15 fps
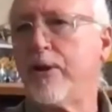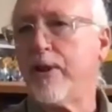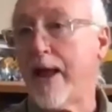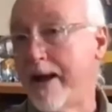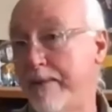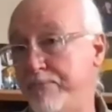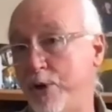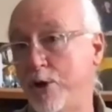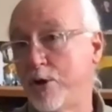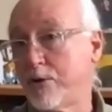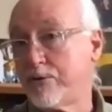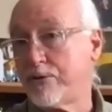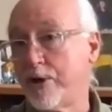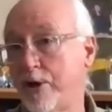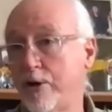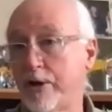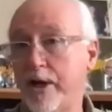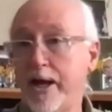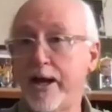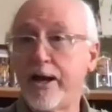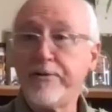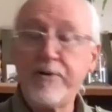lab book there
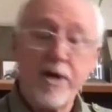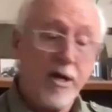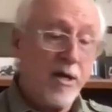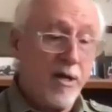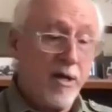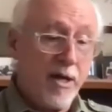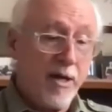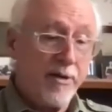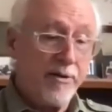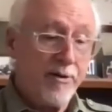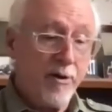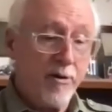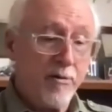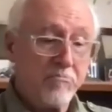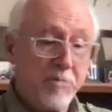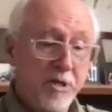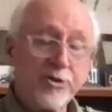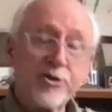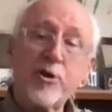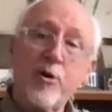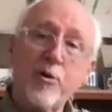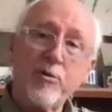again, and uh,
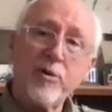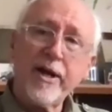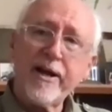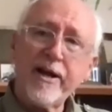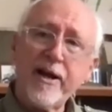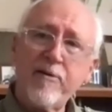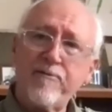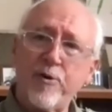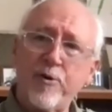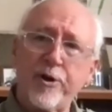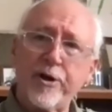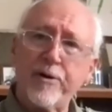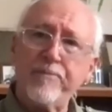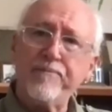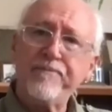it's all laid out for you.